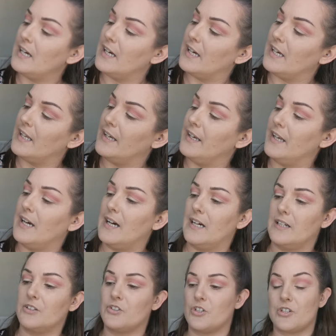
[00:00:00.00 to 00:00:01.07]
and
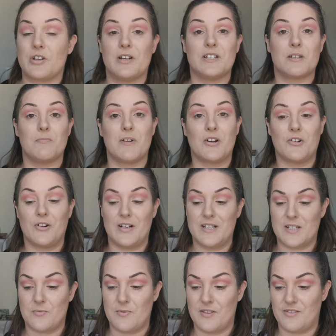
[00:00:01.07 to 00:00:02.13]
uh, just go into my
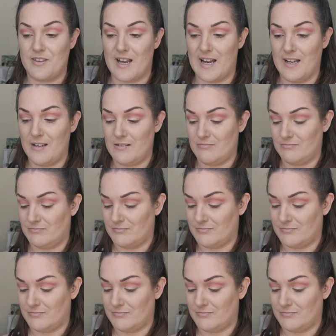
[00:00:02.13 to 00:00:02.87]
crease with that